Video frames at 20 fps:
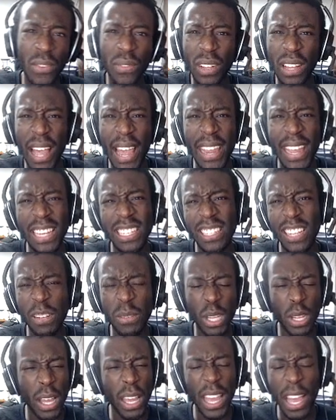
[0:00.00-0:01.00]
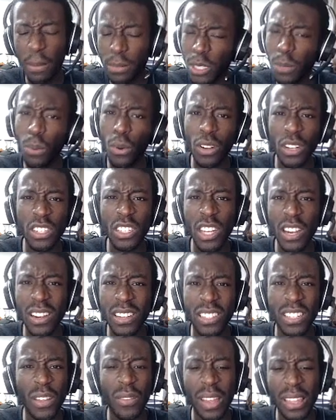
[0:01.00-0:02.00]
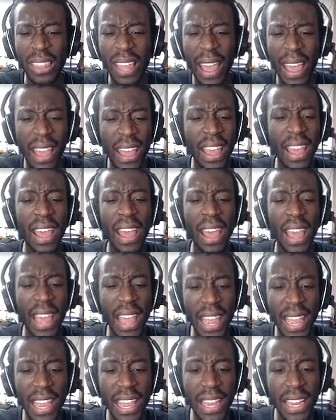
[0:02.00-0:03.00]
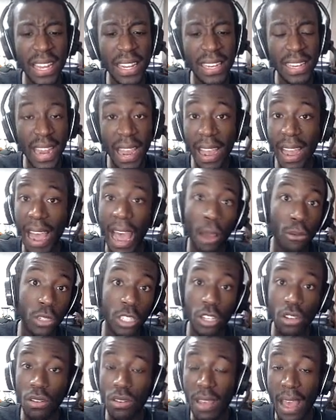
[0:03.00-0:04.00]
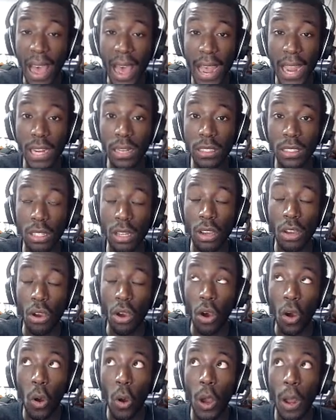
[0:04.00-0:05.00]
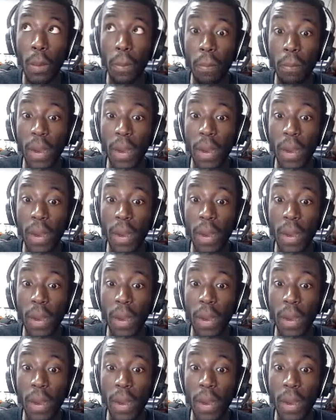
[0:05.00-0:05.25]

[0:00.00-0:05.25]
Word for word: leave a like, as it does help support the series and stuff like that. And yeah, I will see you guys on